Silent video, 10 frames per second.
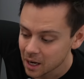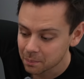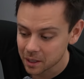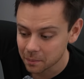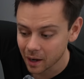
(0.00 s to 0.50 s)

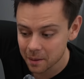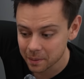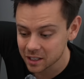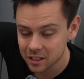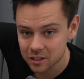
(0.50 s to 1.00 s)
But in my
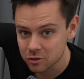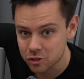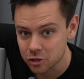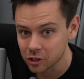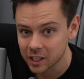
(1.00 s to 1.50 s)
opinion, you
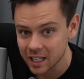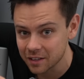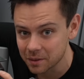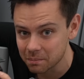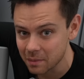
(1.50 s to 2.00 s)
shouldn't
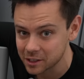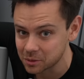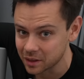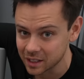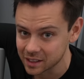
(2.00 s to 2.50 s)
even
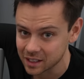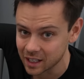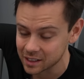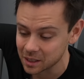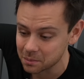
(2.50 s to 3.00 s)
mess with these
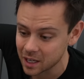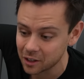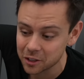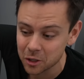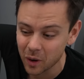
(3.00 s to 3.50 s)
things. I'm
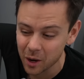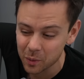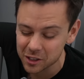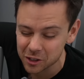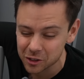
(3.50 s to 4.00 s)
telling you, I
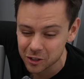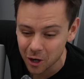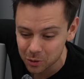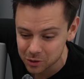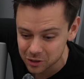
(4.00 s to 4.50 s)
went
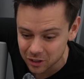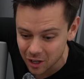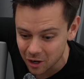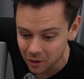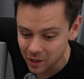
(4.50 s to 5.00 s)
so
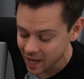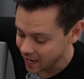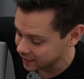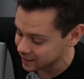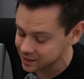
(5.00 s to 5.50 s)
slow
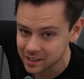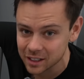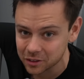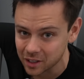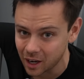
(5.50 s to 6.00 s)
and I
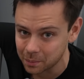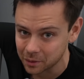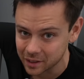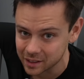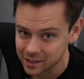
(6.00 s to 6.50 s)
still
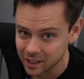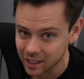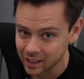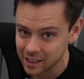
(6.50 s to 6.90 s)
toppled this thing.